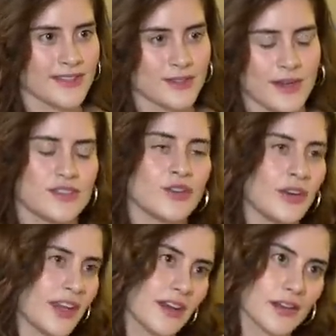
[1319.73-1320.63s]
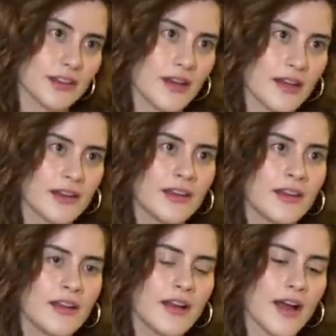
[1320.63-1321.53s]
And so I donated a lot.
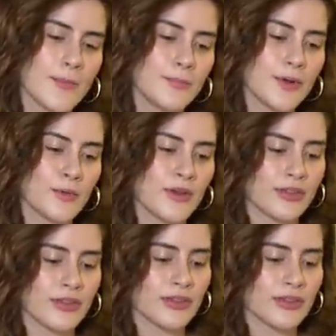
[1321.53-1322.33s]
Yeah. Um, but with